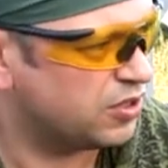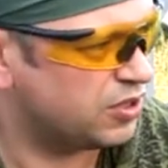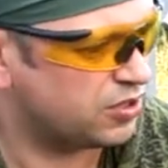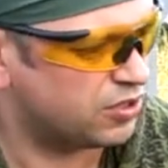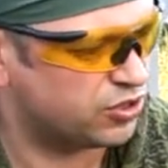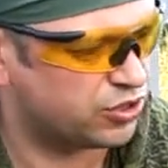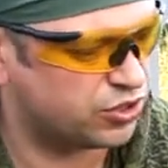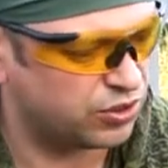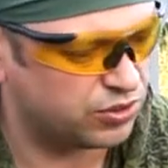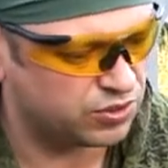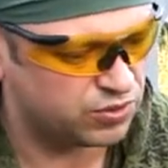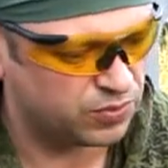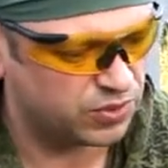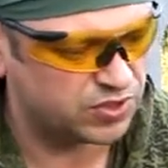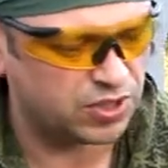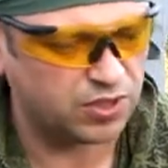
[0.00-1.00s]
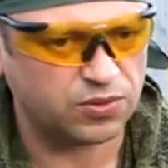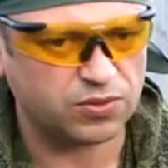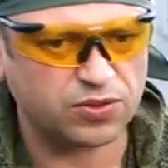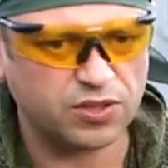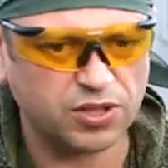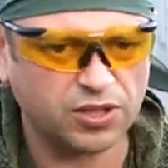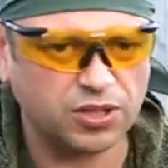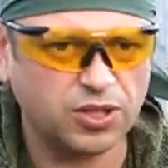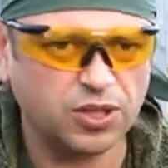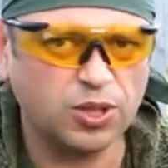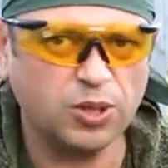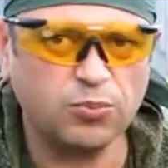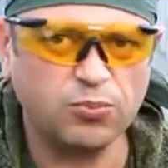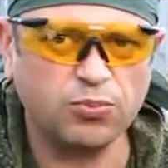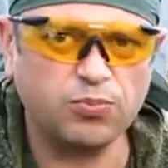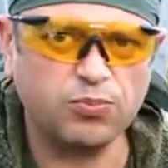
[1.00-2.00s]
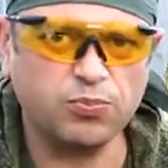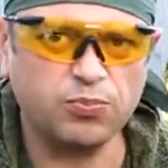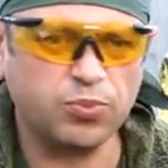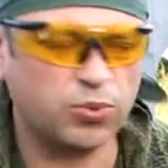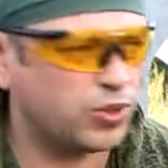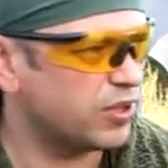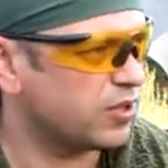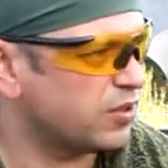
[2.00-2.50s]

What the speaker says: that is shot without the pulling